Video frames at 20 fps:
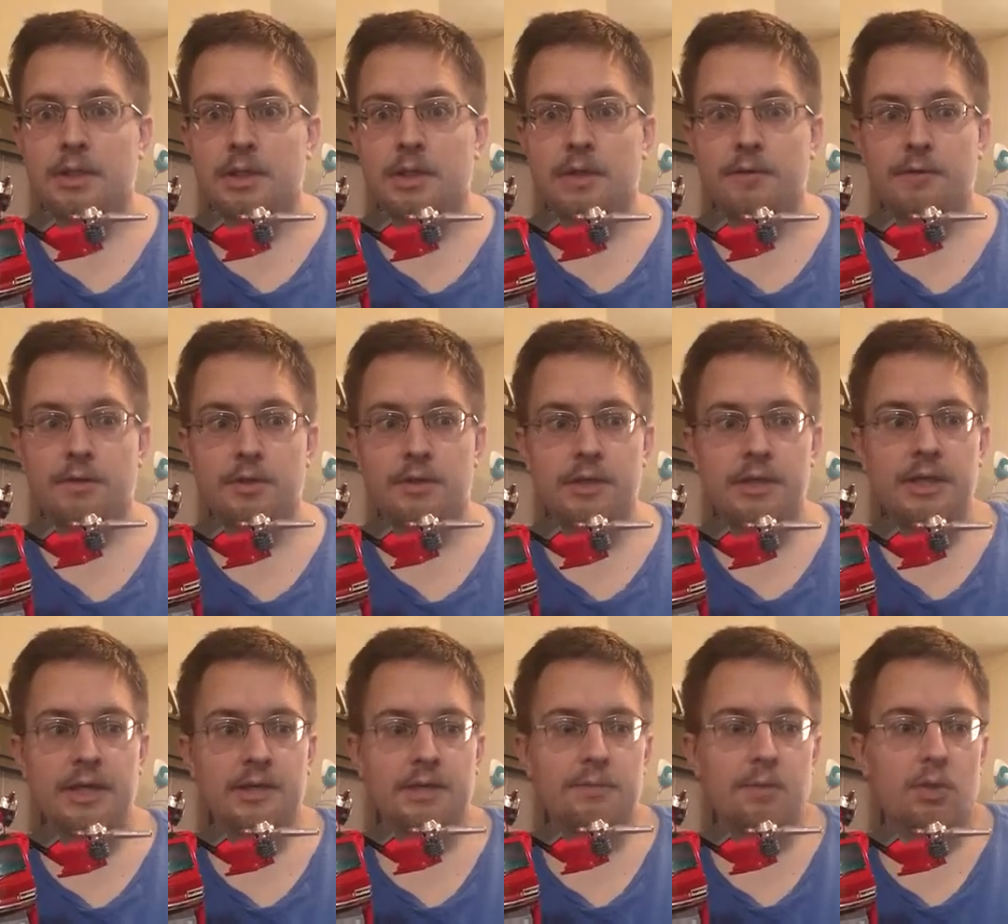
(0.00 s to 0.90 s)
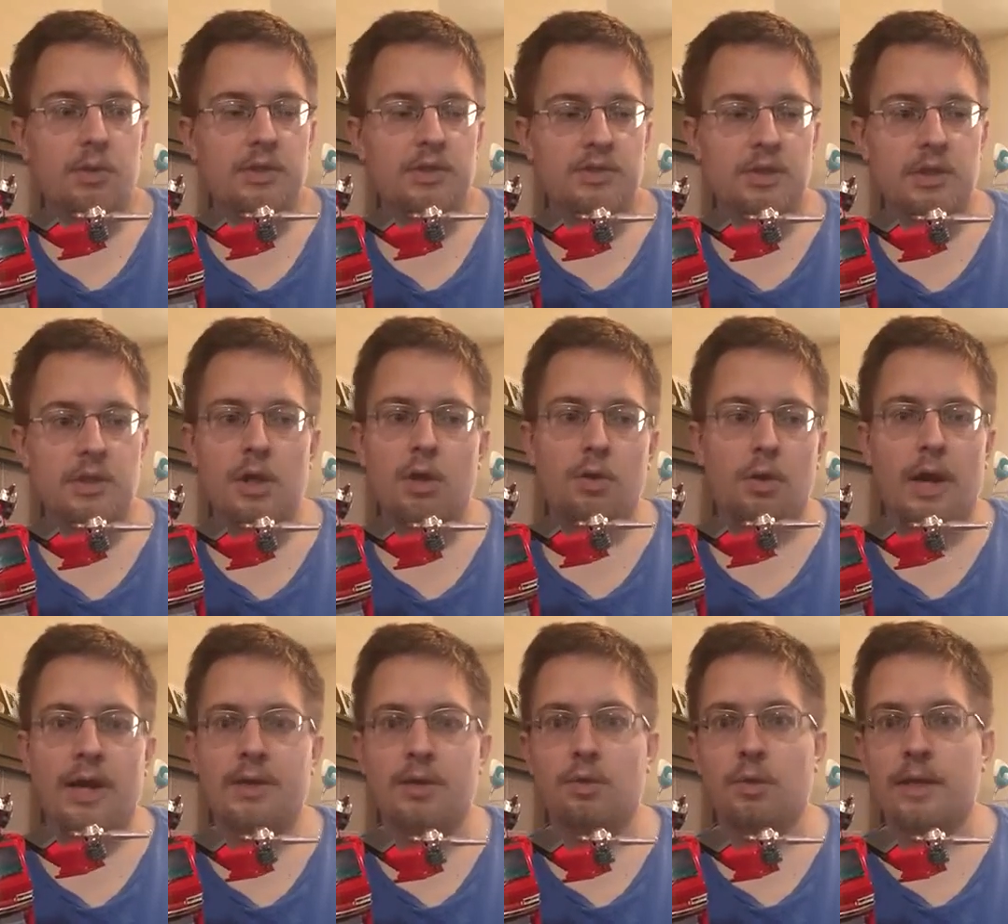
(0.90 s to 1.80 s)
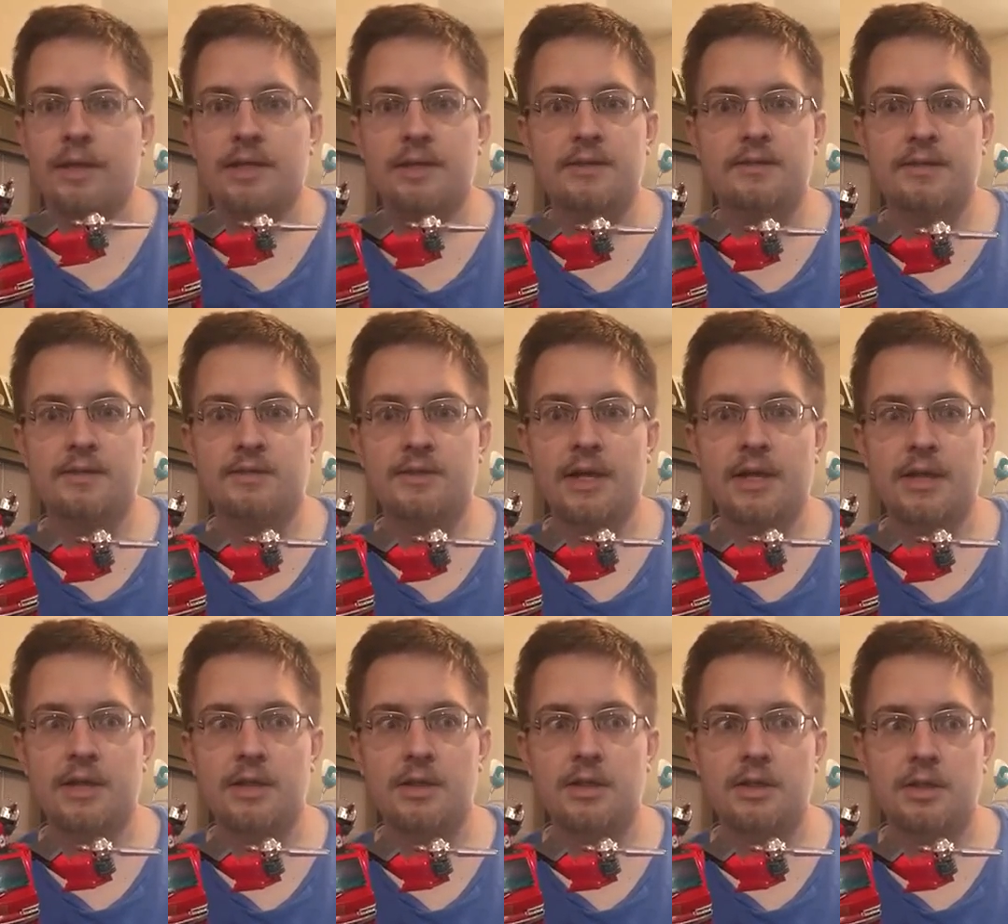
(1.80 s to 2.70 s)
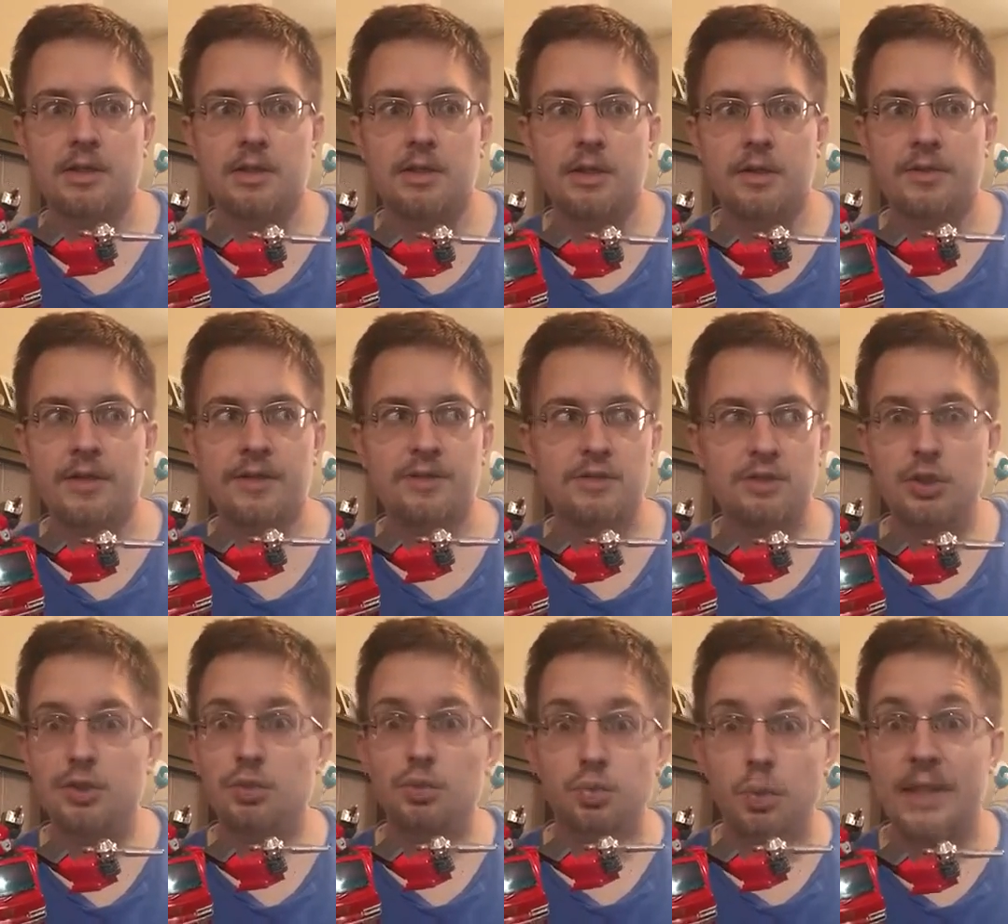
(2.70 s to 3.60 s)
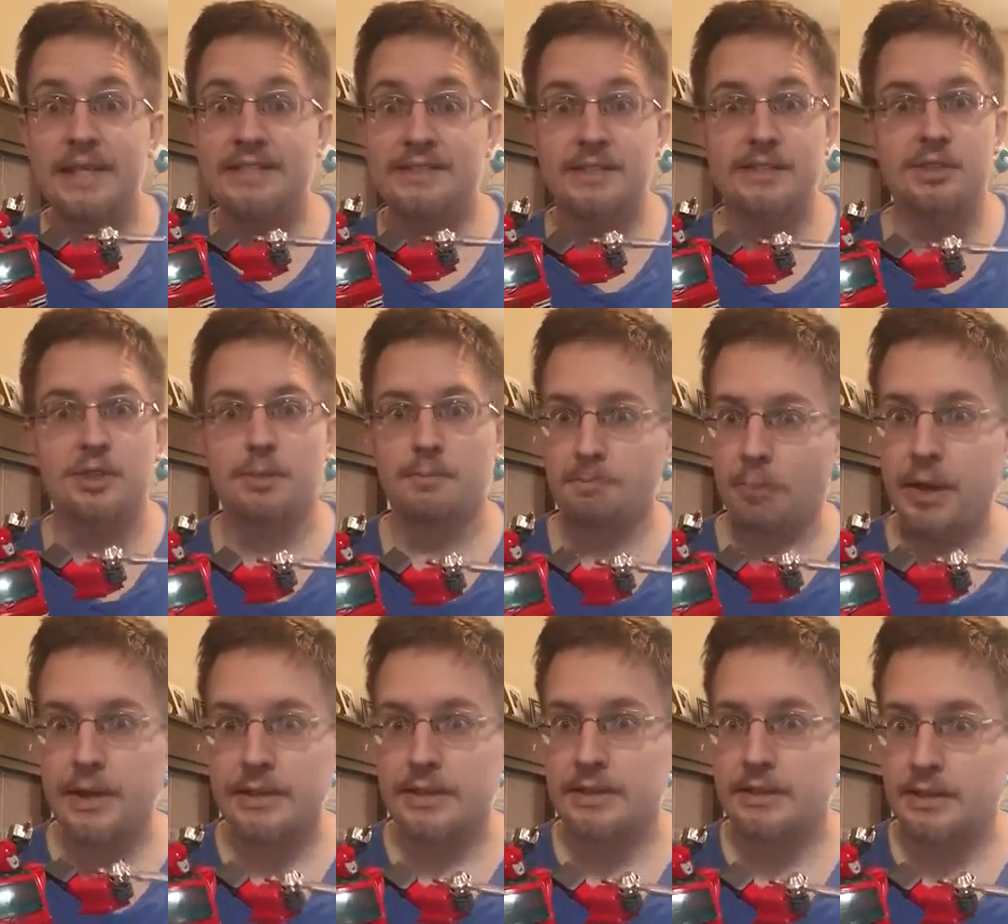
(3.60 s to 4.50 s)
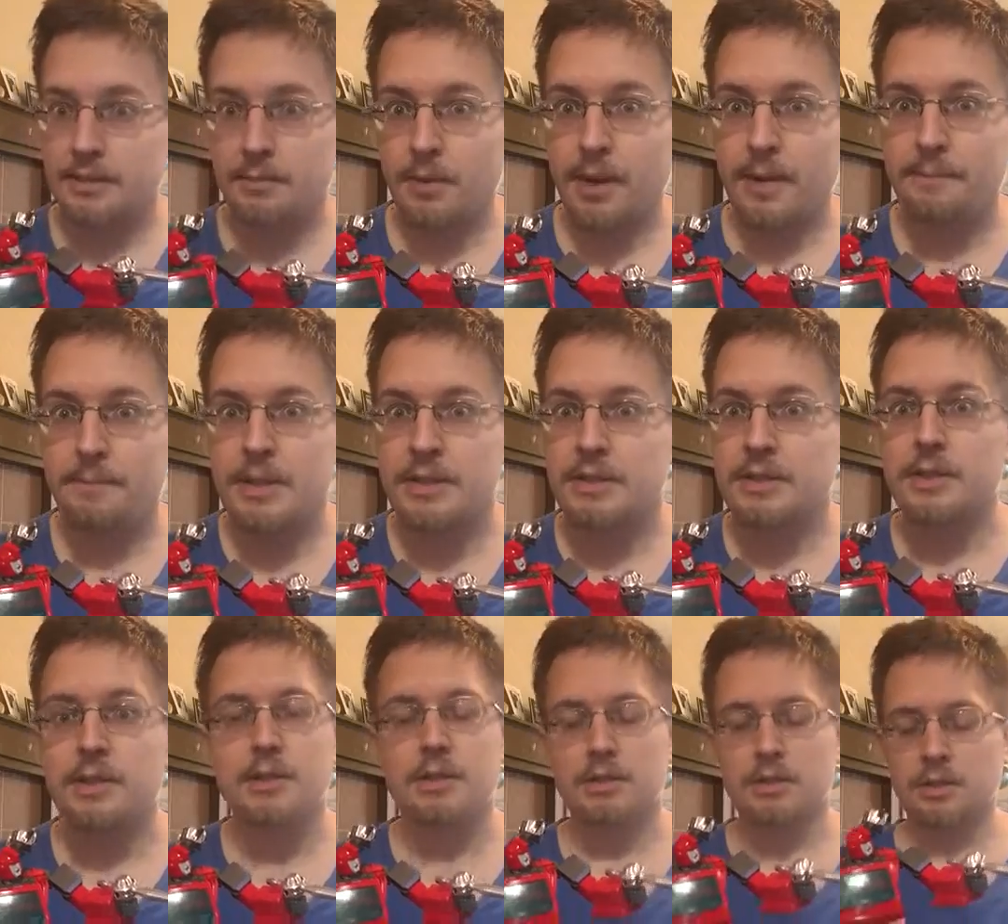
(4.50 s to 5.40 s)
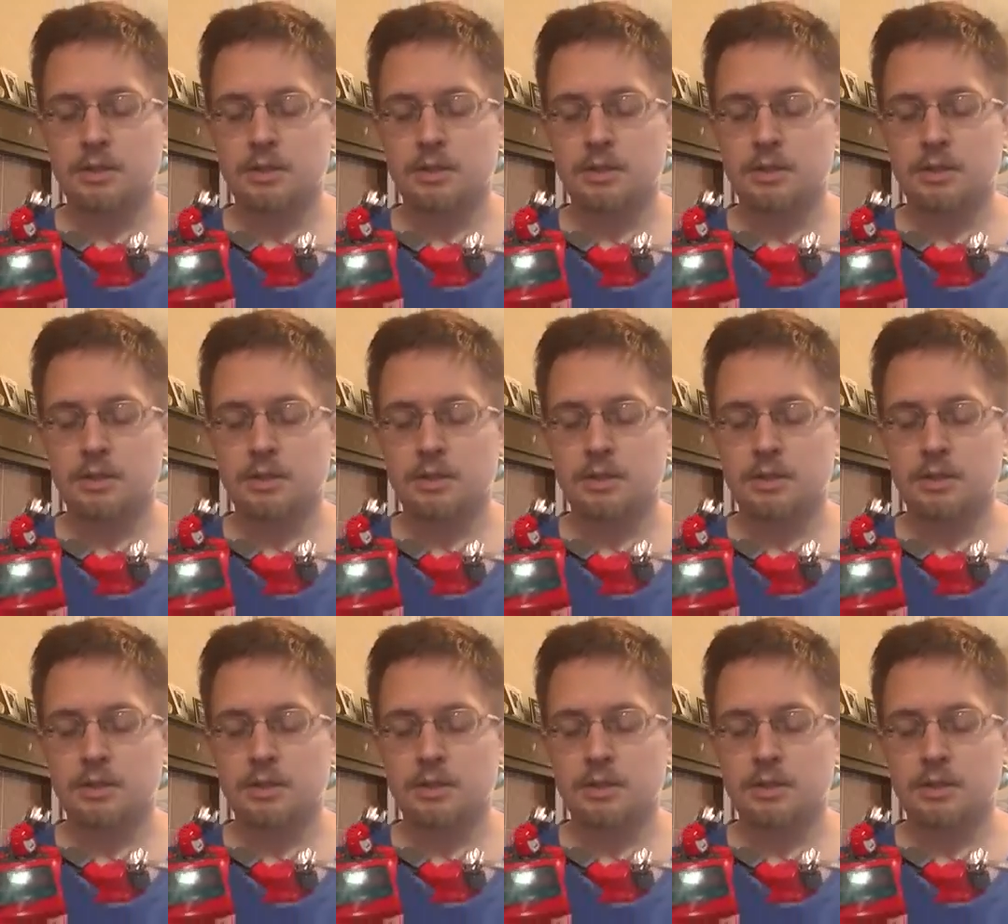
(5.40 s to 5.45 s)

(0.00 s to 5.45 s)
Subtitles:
If you're going to get him only to say, oh, I don't like his aesthetic, then you wasted your money, in my opinion.